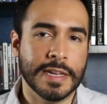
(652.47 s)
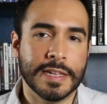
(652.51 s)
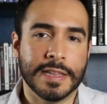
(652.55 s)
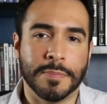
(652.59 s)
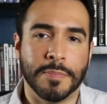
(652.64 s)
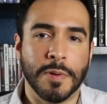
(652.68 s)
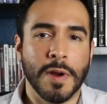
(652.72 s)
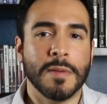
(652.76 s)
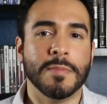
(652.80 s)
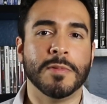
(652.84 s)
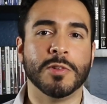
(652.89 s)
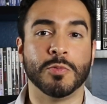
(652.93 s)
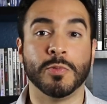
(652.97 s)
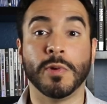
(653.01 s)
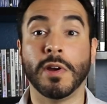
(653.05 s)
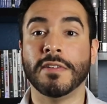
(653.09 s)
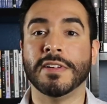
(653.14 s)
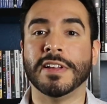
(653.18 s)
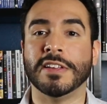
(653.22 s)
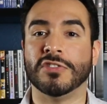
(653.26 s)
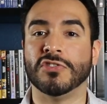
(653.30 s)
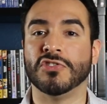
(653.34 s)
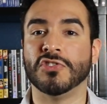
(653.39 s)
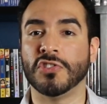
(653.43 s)
The problem is we
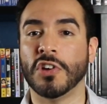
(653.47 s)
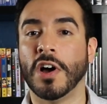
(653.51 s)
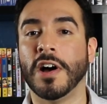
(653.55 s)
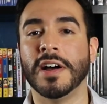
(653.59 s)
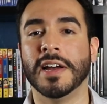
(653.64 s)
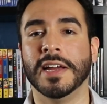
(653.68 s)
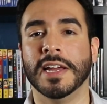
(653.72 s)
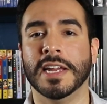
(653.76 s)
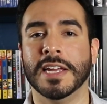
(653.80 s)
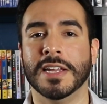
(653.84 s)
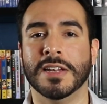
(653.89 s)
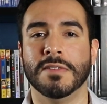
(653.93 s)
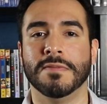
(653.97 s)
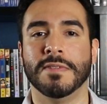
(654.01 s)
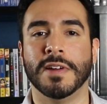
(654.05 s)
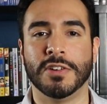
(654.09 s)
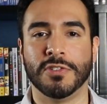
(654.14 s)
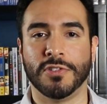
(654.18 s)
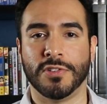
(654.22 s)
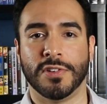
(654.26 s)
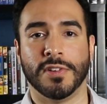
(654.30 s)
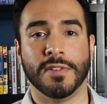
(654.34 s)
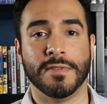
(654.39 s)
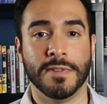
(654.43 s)
already saw it in
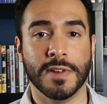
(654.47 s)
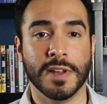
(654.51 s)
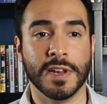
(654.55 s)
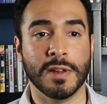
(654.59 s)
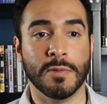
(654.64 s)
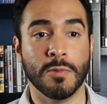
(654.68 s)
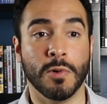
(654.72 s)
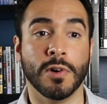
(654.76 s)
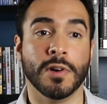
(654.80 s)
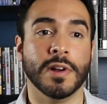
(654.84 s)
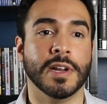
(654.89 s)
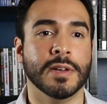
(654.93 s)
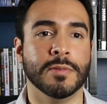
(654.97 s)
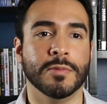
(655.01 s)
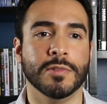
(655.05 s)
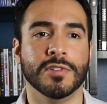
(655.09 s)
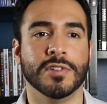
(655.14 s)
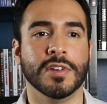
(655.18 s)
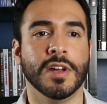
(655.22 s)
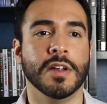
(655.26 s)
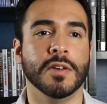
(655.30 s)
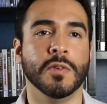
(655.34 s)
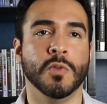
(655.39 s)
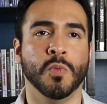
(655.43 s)
Avengers Infinity War, and it was
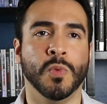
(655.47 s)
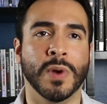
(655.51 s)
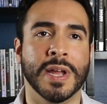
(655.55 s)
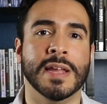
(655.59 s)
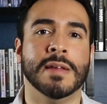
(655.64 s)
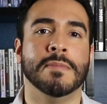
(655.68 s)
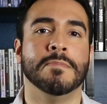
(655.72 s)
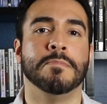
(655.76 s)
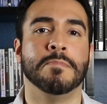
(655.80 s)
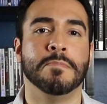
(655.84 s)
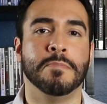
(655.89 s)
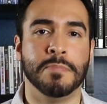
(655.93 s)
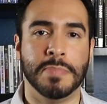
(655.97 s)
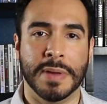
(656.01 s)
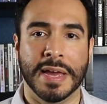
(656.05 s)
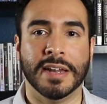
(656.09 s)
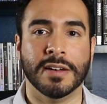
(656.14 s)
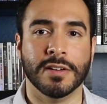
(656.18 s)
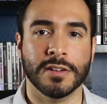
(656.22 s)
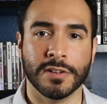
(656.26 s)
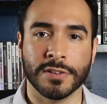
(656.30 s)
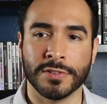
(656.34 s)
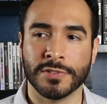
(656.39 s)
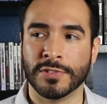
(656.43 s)
done way better.